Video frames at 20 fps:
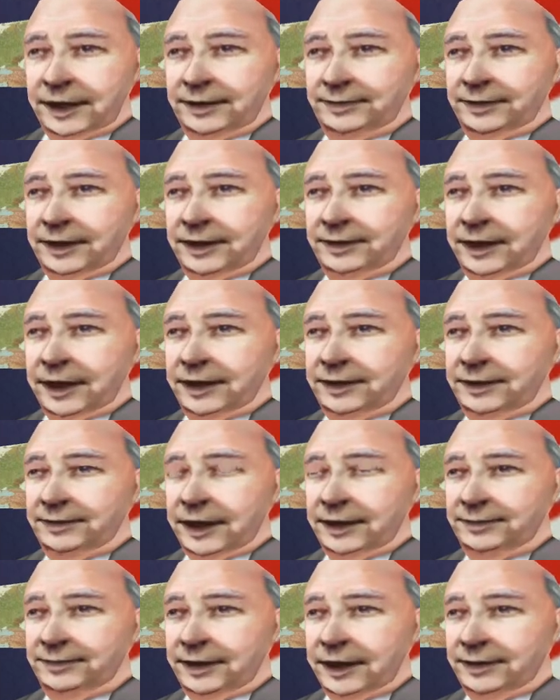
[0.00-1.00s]
I'm not
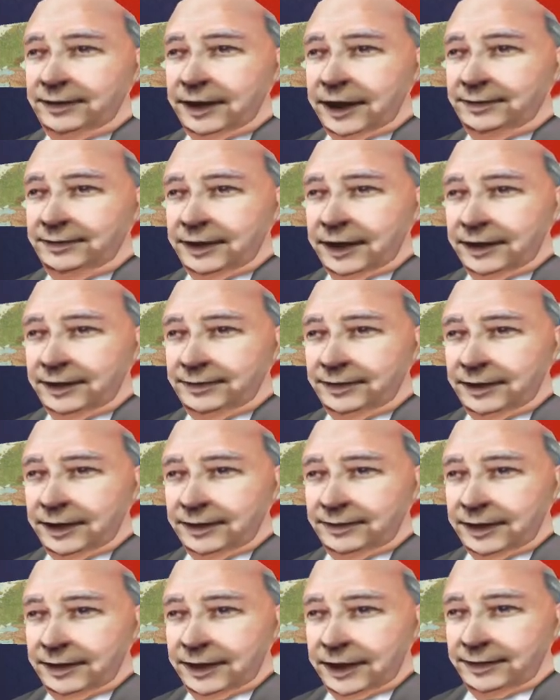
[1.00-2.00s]
convinced that Agent
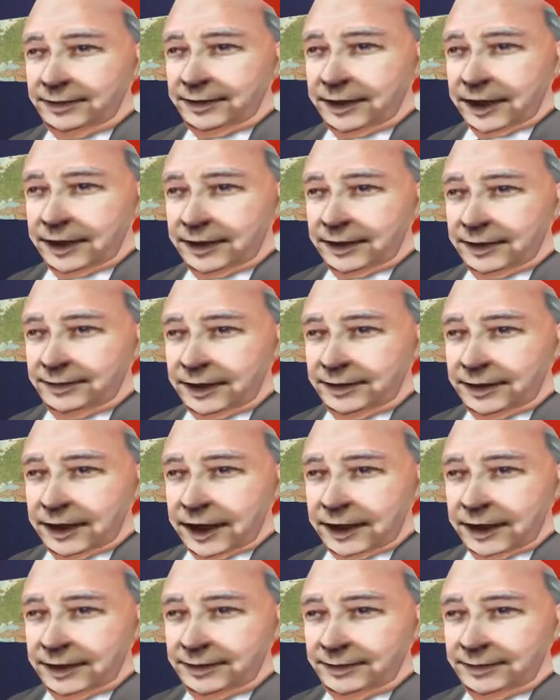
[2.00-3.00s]
Archer is
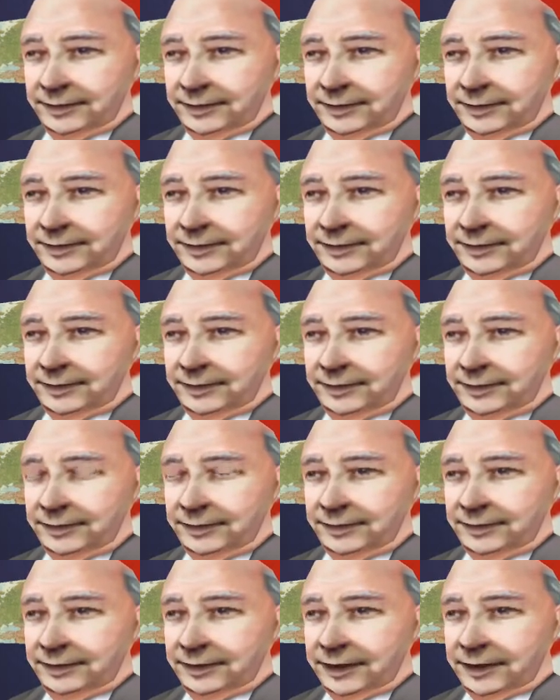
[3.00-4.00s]
entirely to blame
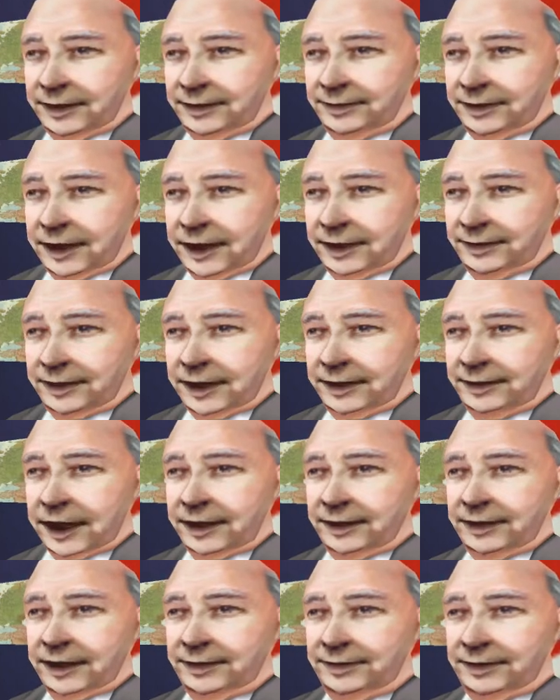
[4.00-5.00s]
until I am
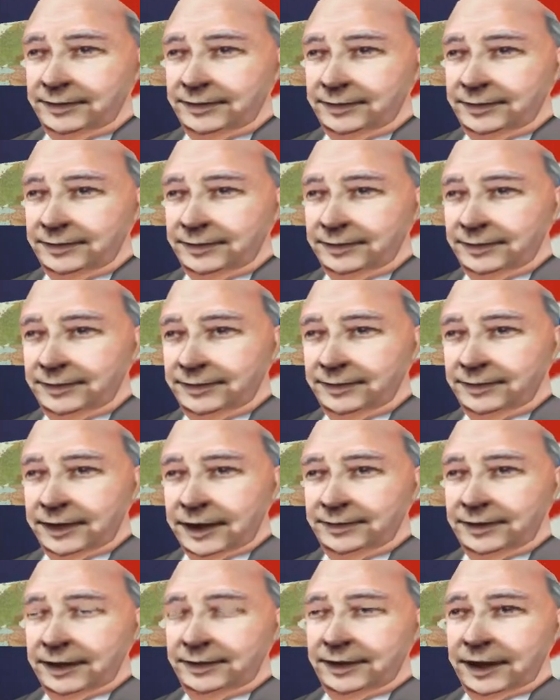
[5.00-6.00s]
convinced,
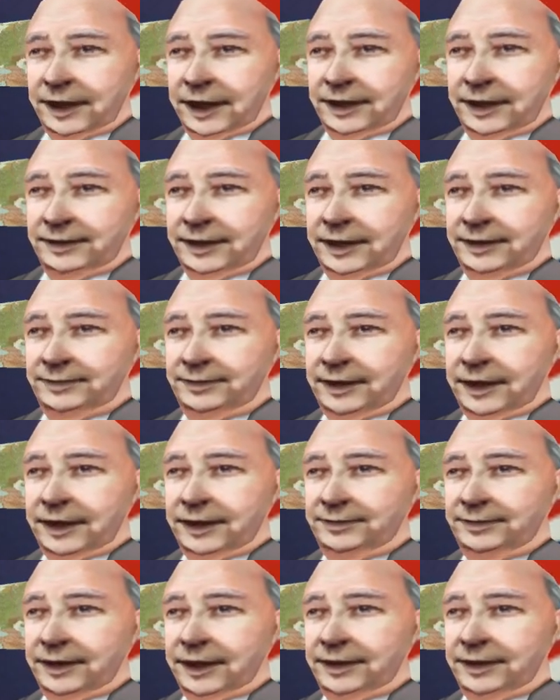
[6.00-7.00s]
we'll continue with
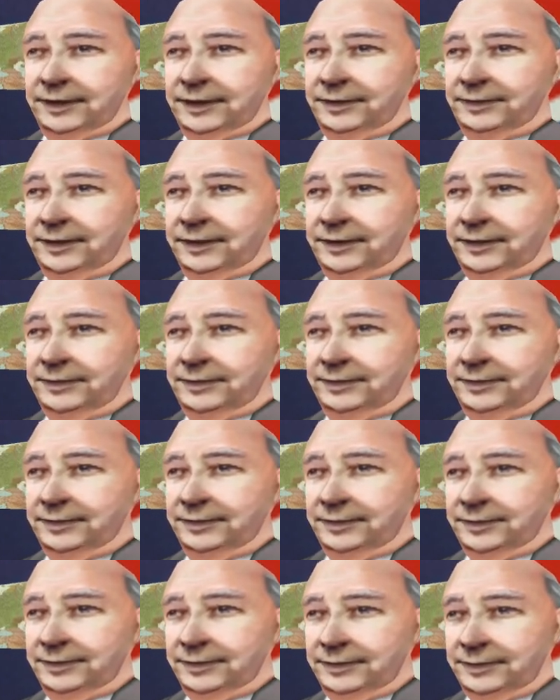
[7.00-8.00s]
our current plan of action.